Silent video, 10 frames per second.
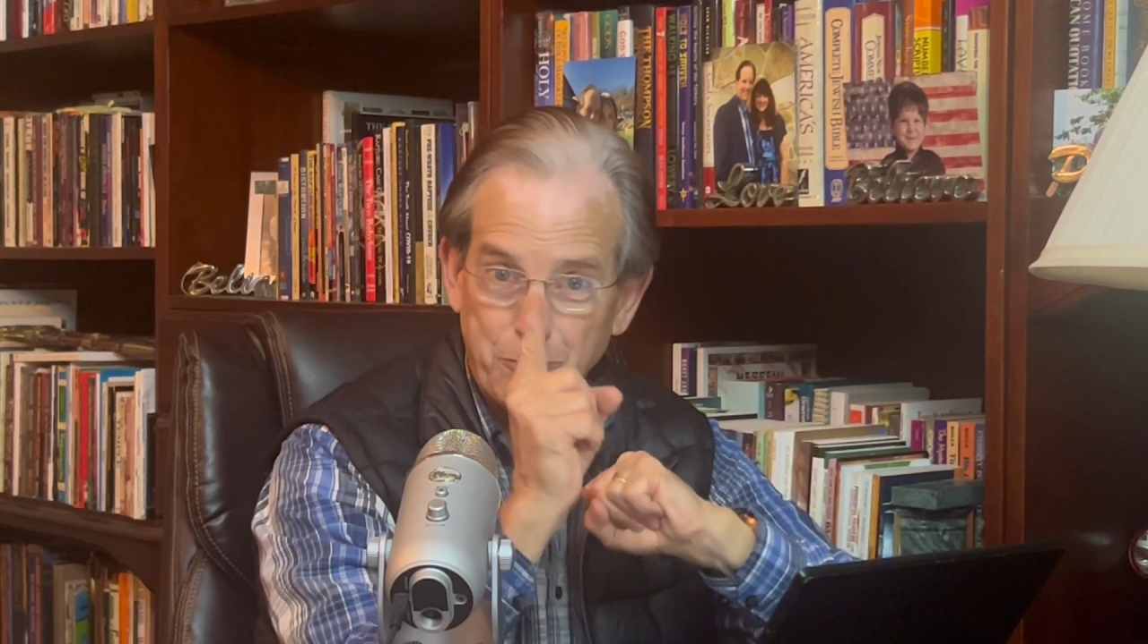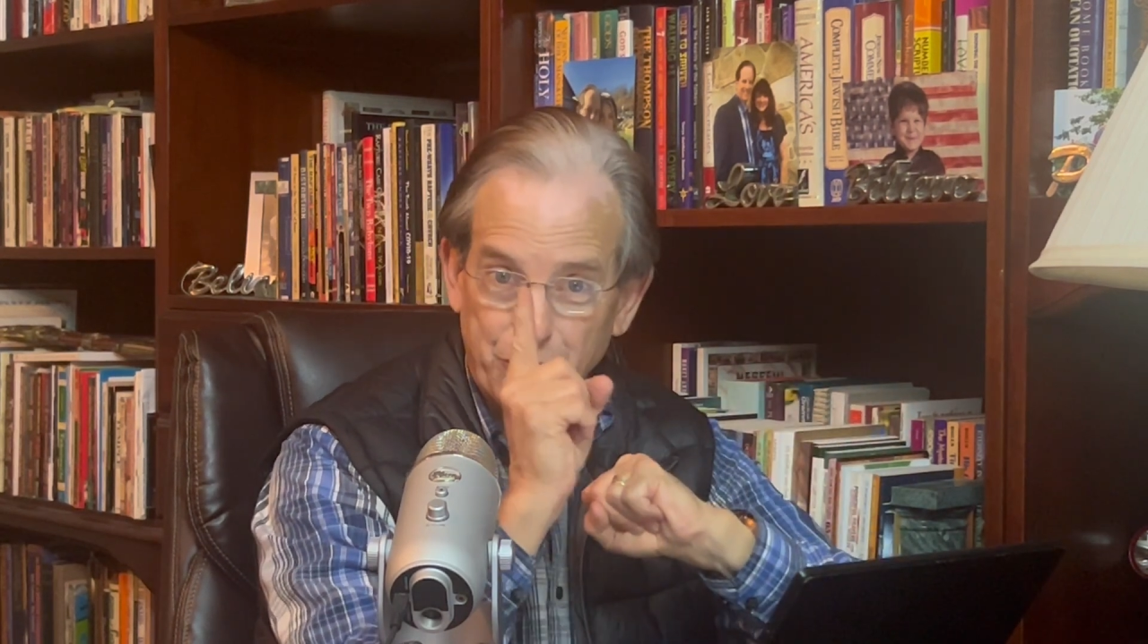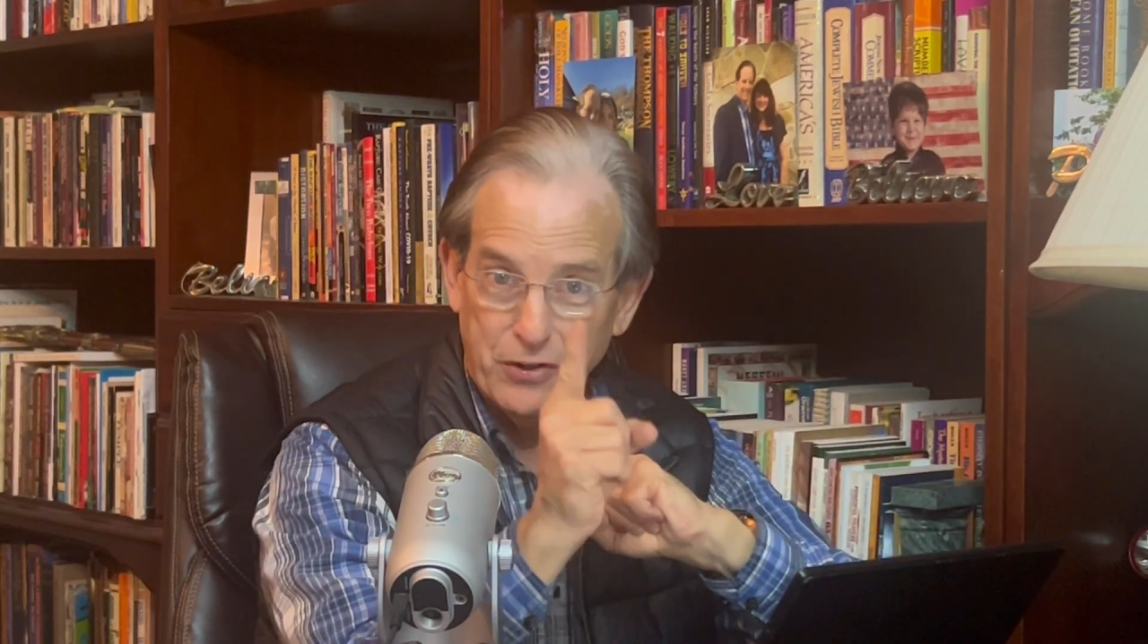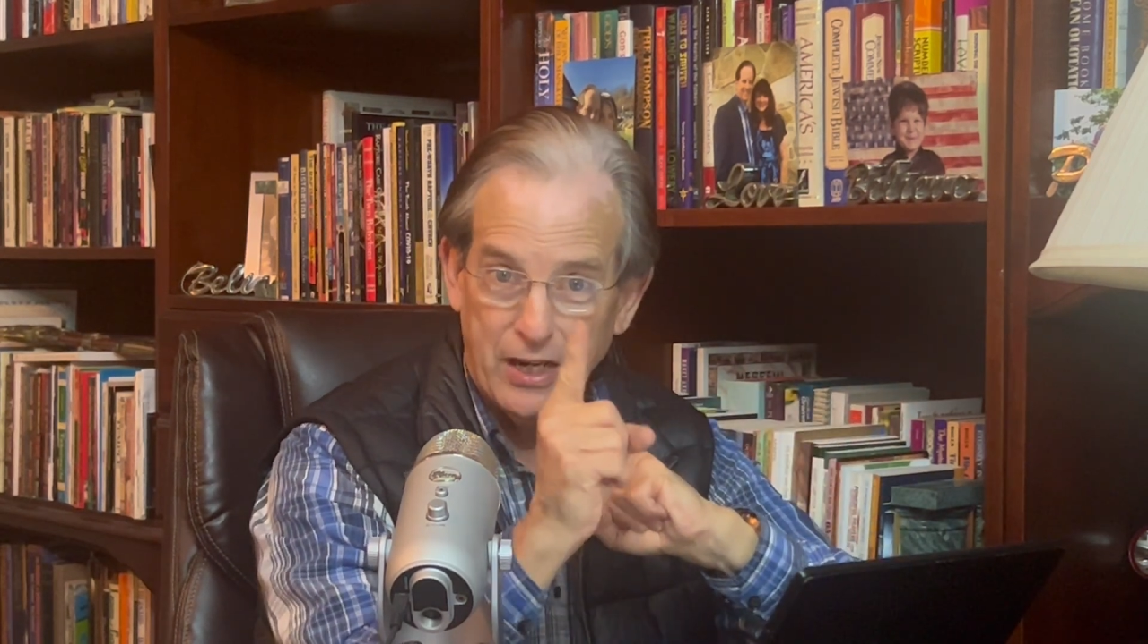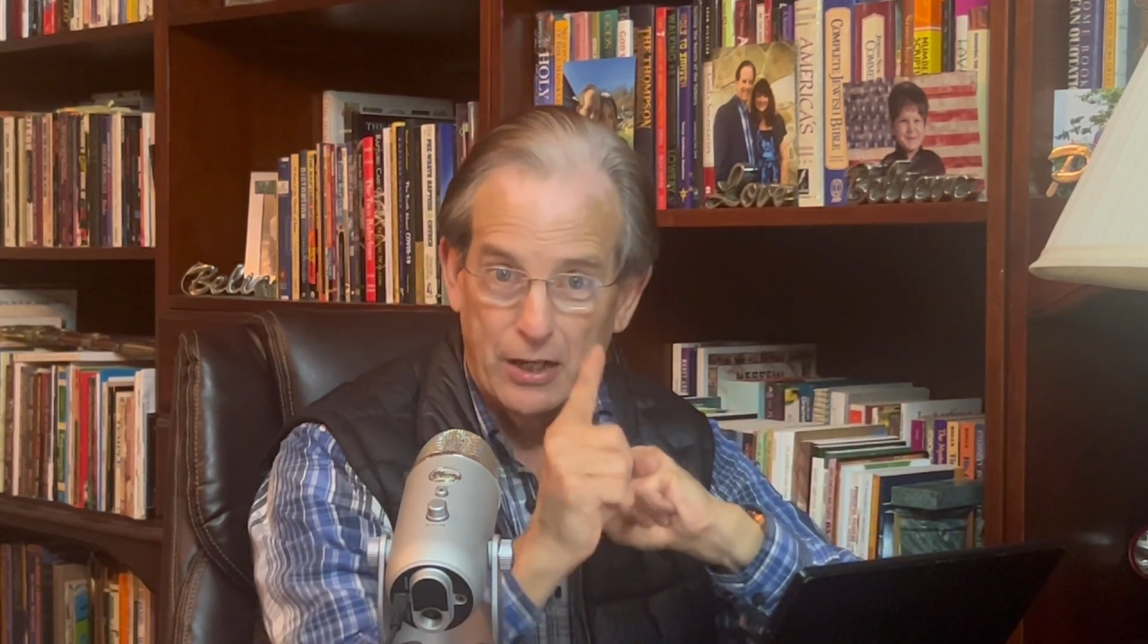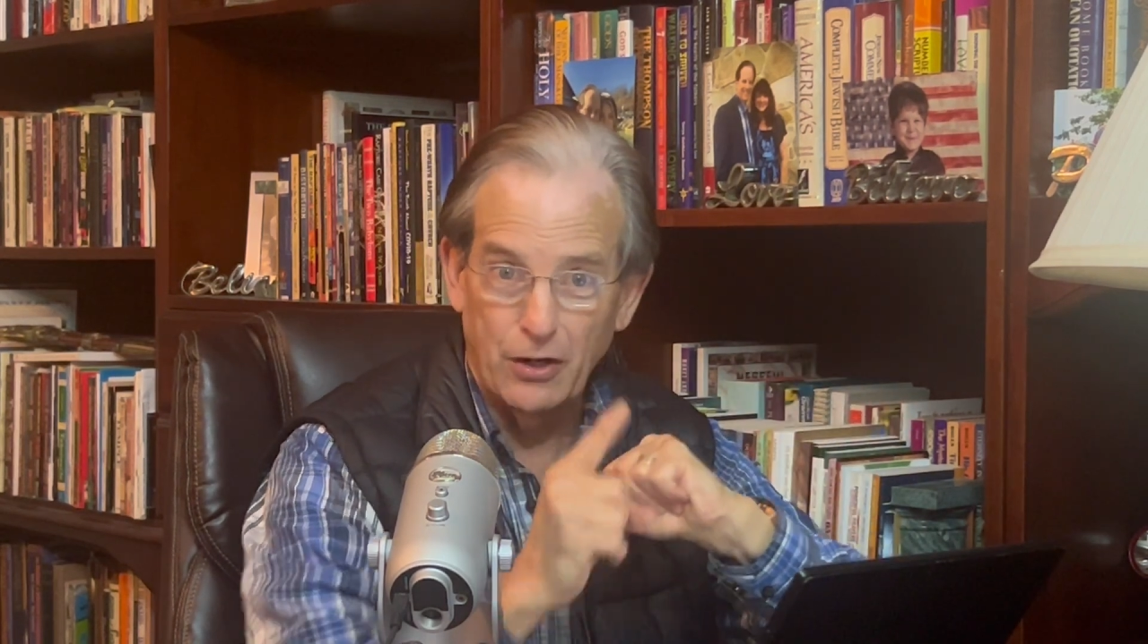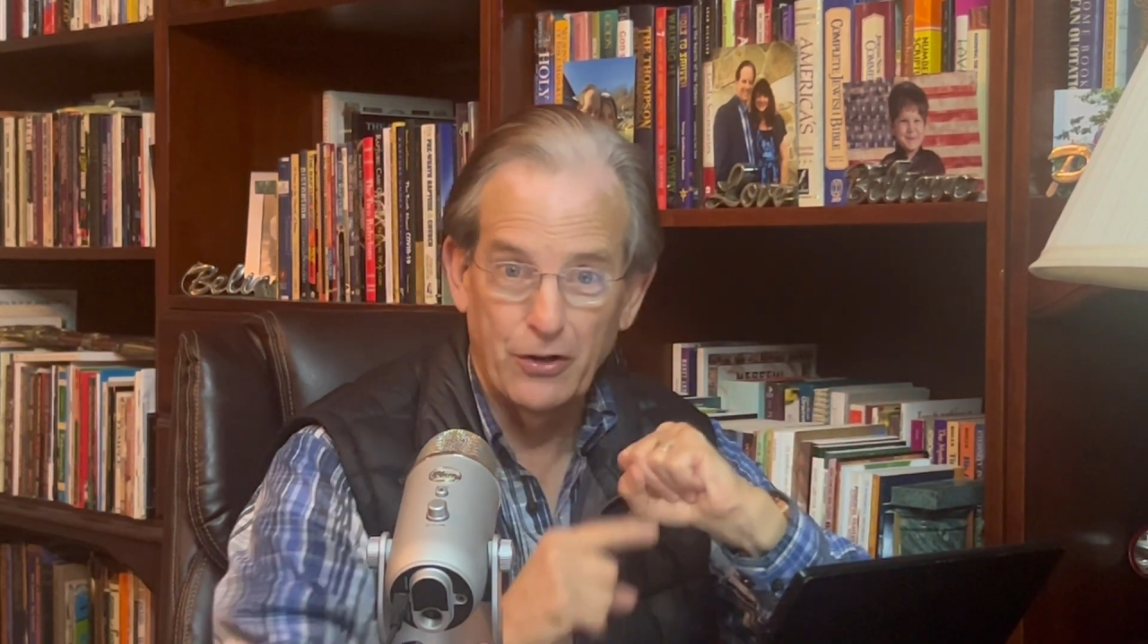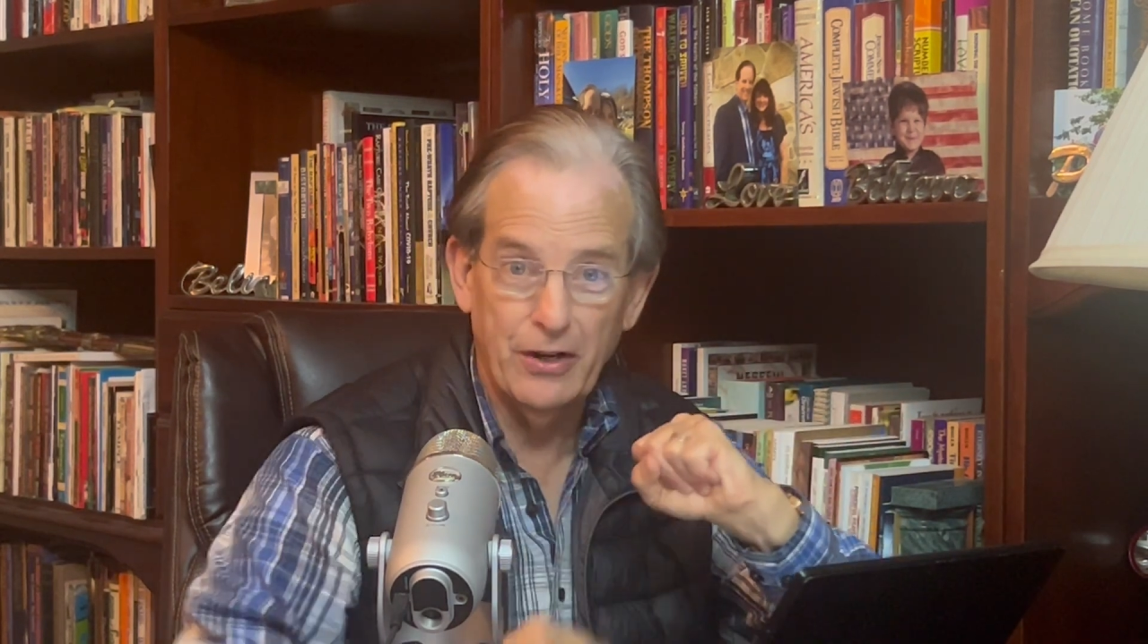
singular,